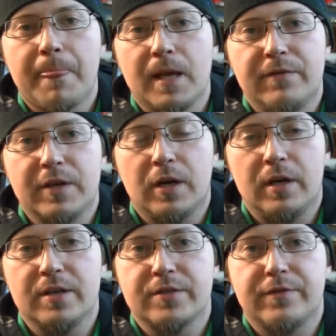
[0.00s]
if your
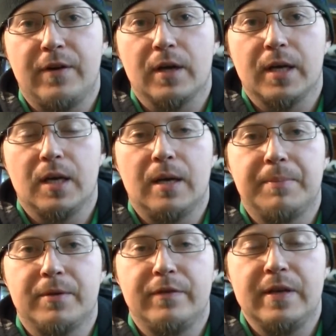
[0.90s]
car is fogging up
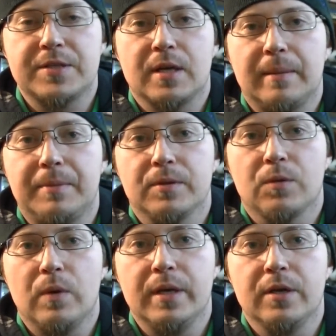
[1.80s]
or freezing up all the
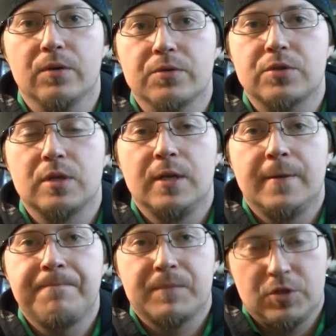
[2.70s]
windows,
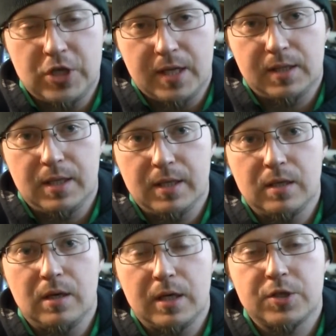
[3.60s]
check that
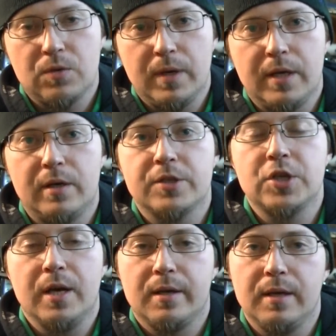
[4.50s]
actuator,
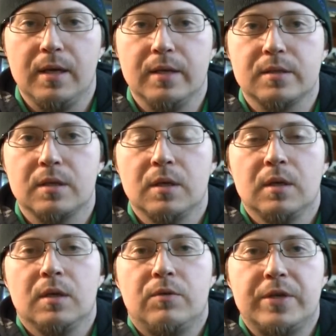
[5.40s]
check that
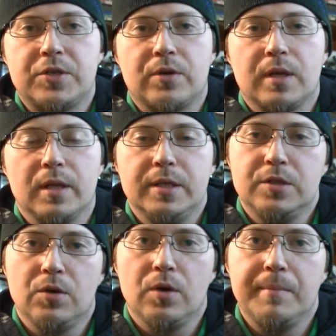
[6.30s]
recirculate
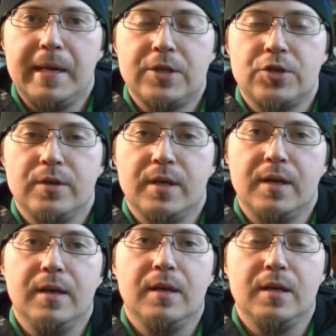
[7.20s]
door, make sure that
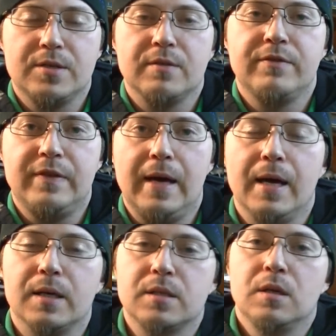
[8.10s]
it is in
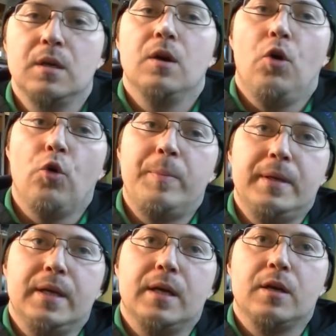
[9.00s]
fact
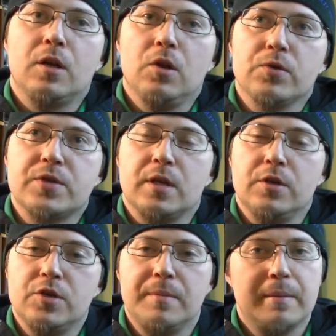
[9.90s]
opening and closing. You
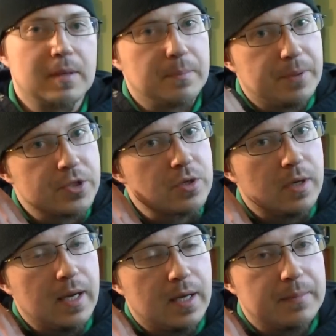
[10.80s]
should be able to put your
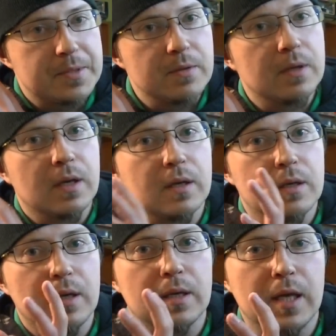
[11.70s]
head up to it
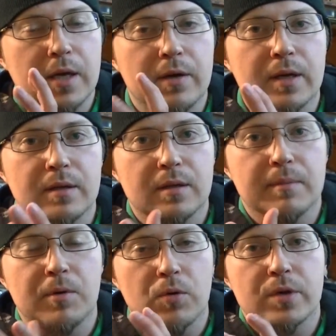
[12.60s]
and hear it, the
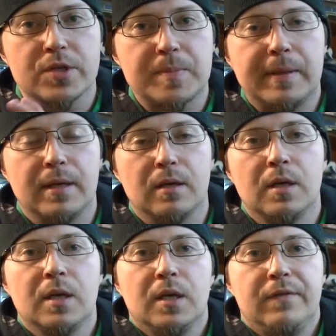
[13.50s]
motor spin.
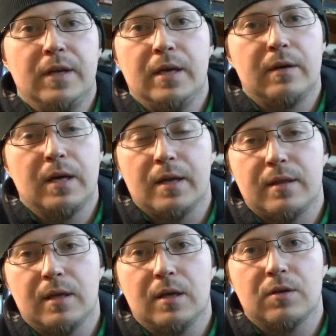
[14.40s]
If you hear
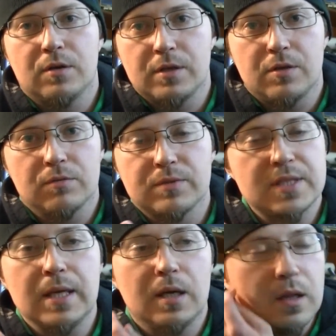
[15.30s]
nothing or you don't
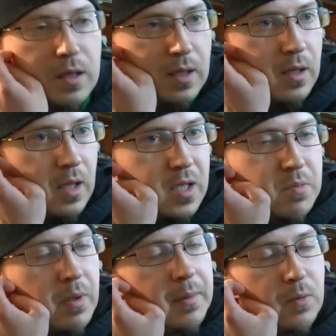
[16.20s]
see anything, then that's
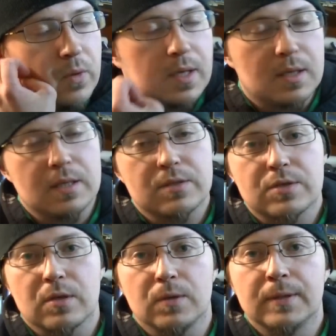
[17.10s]
probably what it is.
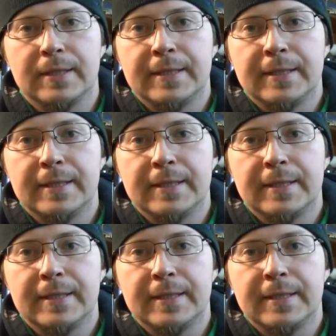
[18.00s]
So